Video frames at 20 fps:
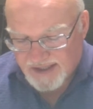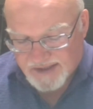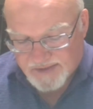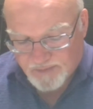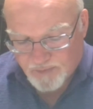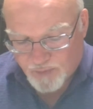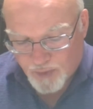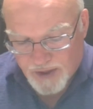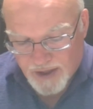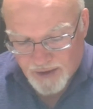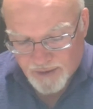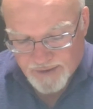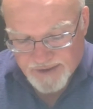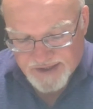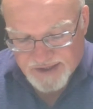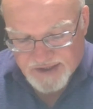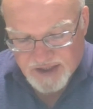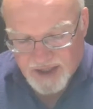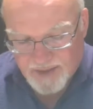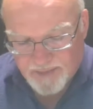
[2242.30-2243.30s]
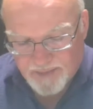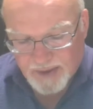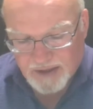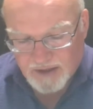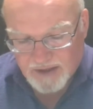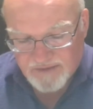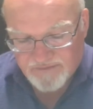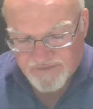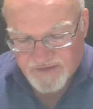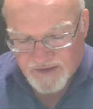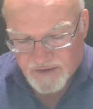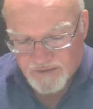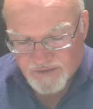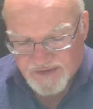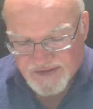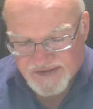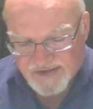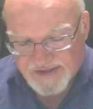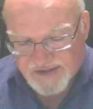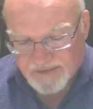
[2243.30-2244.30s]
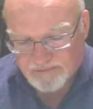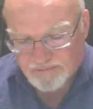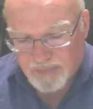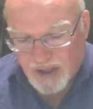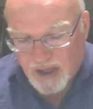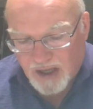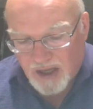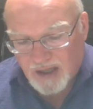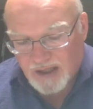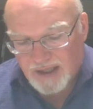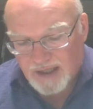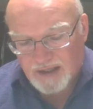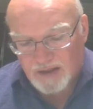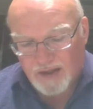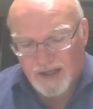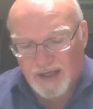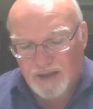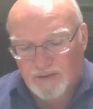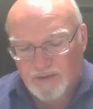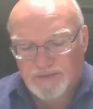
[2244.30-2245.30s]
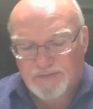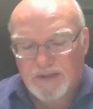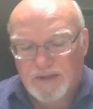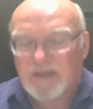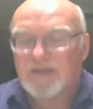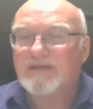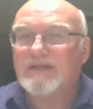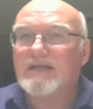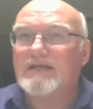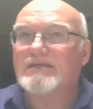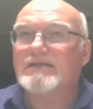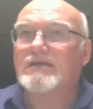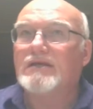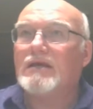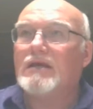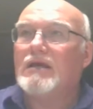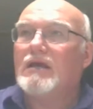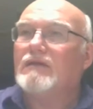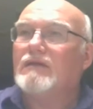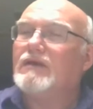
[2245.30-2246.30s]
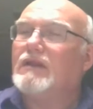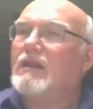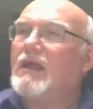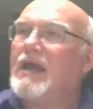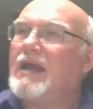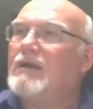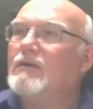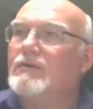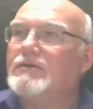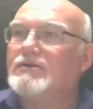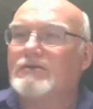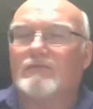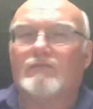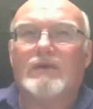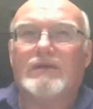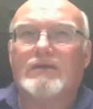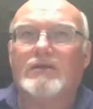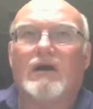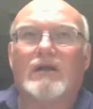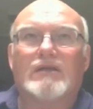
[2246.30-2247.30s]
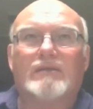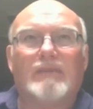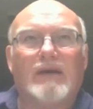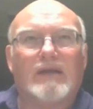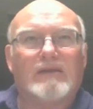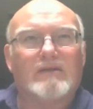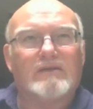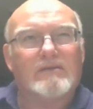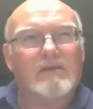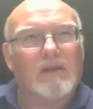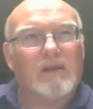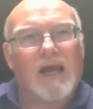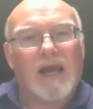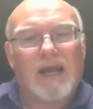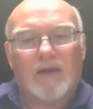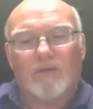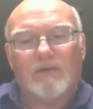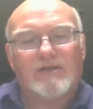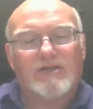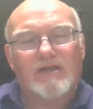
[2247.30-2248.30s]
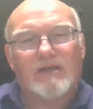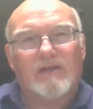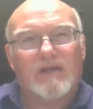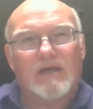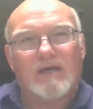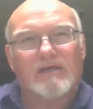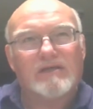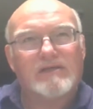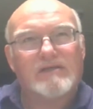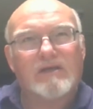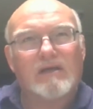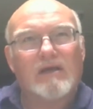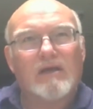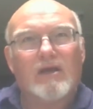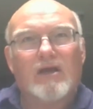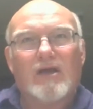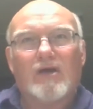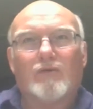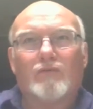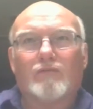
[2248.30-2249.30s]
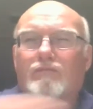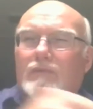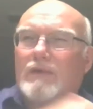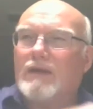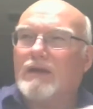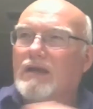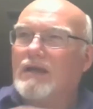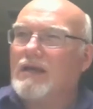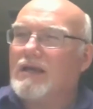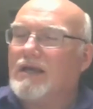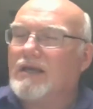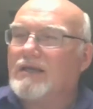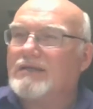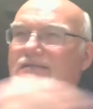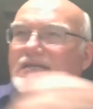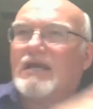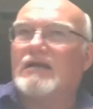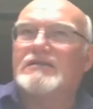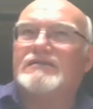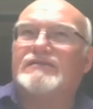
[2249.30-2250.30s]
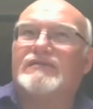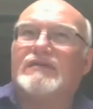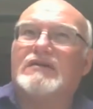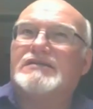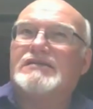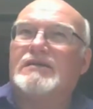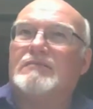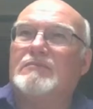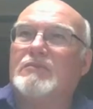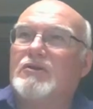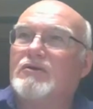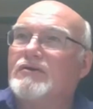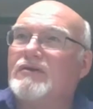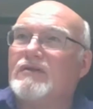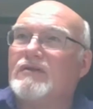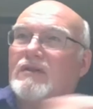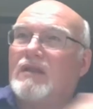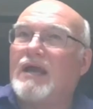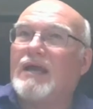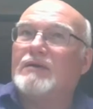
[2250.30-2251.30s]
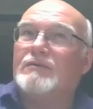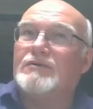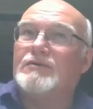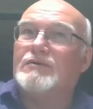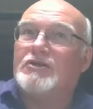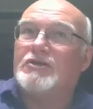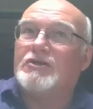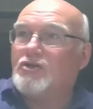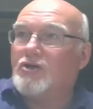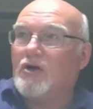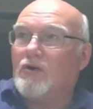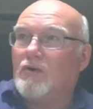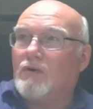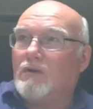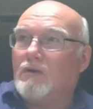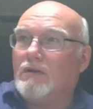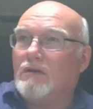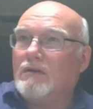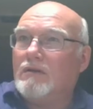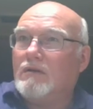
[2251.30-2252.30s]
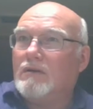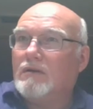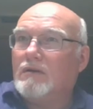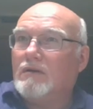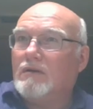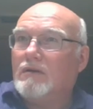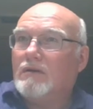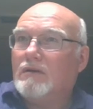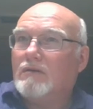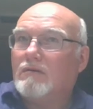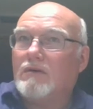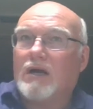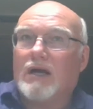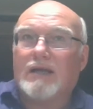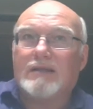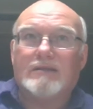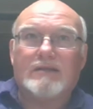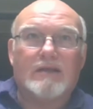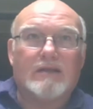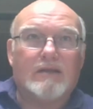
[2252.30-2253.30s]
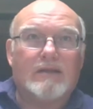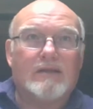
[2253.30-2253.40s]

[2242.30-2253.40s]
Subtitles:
This says preterists typically view the symbolic language, because the language we talked about, that the language in this sounds very similar to the language in Joel, right?